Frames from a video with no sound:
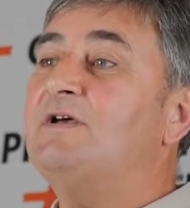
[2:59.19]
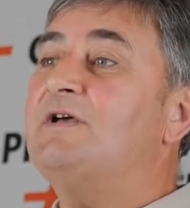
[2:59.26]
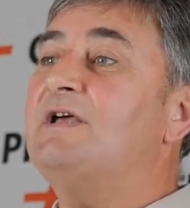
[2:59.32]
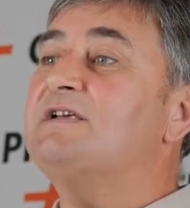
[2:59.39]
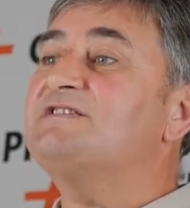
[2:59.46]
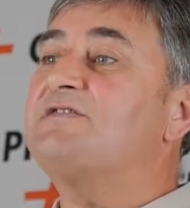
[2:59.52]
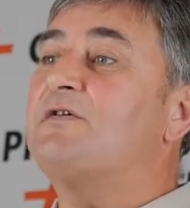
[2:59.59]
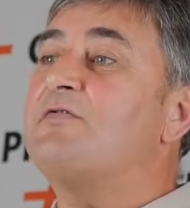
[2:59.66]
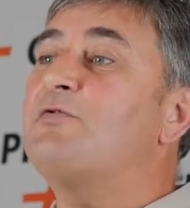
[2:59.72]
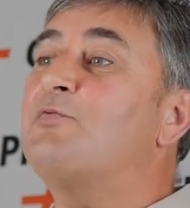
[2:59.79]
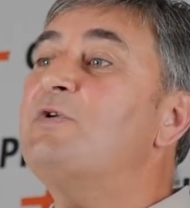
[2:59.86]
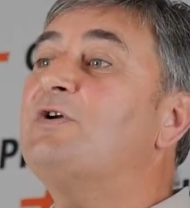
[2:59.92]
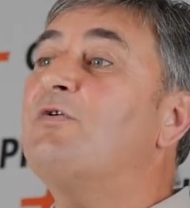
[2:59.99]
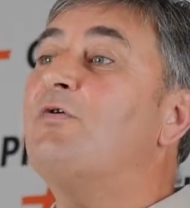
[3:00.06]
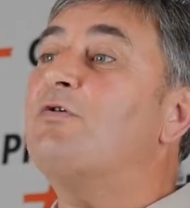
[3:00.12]
is the
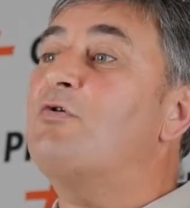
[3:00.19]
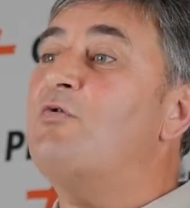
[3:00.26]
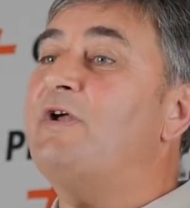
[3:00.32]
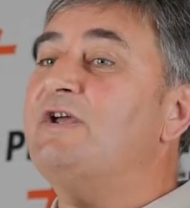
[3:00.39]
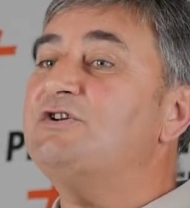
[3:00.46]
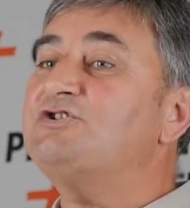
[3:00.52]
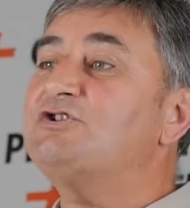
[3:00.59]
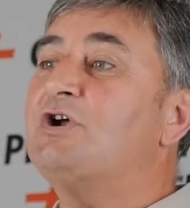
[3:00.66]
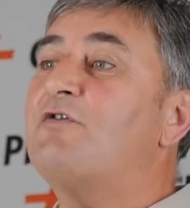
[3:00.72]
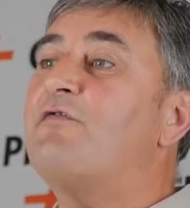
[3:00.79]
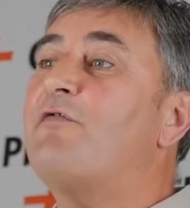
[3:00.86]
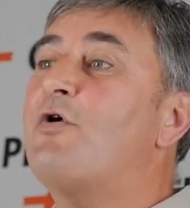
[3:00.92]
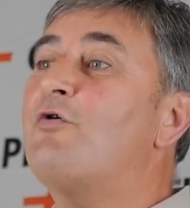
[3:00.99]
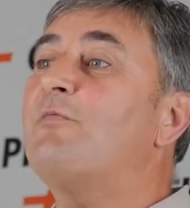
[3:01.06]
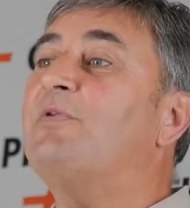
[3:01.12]
3/4 inch fir